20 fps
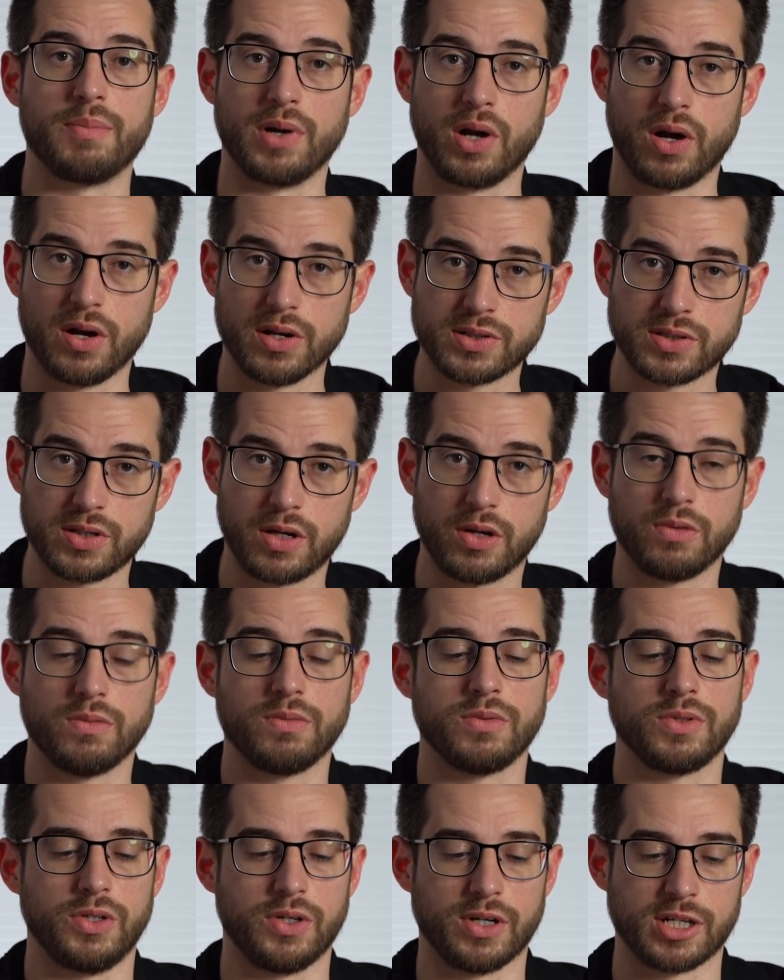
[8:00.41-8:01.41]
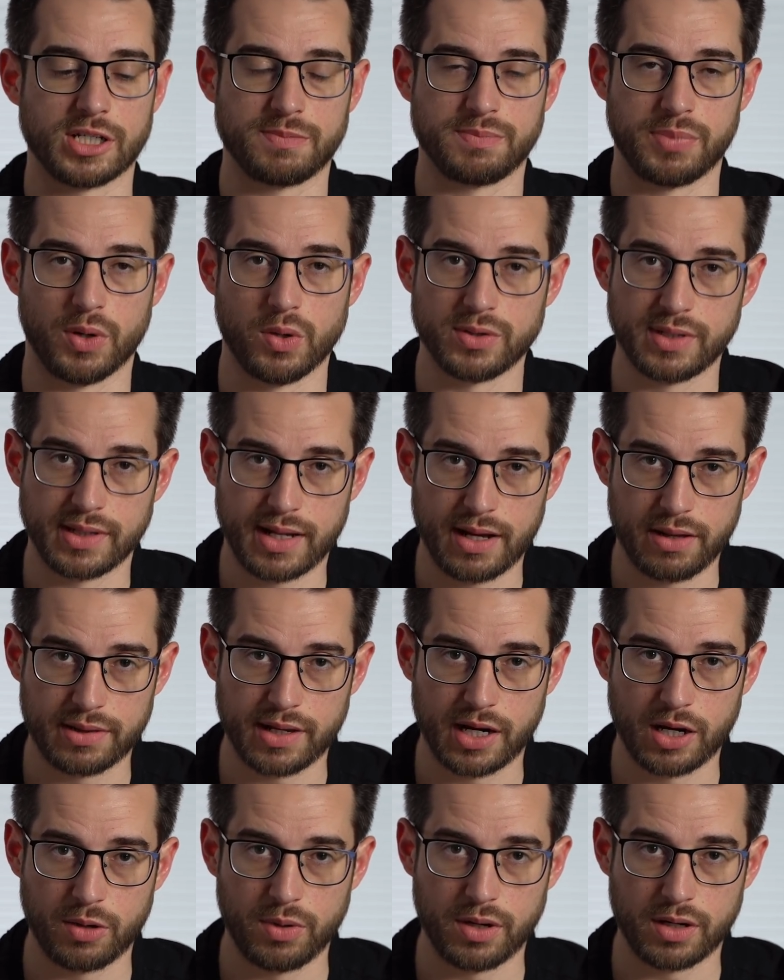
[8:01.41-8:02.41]
but also you're exposing
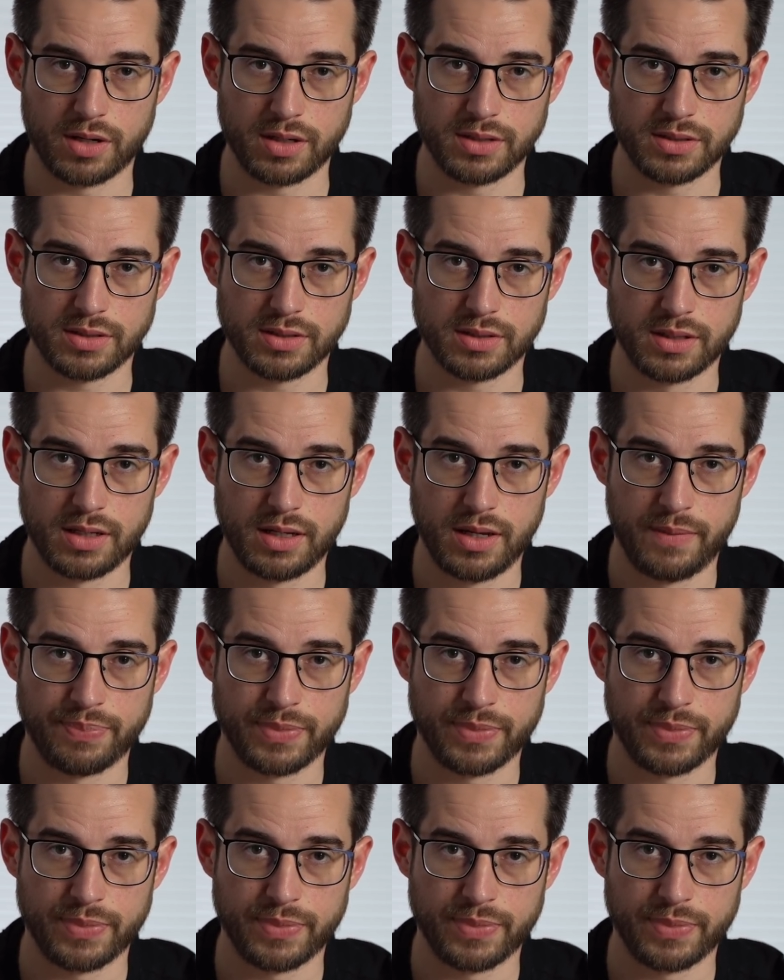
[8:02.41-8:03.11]
healthcare workers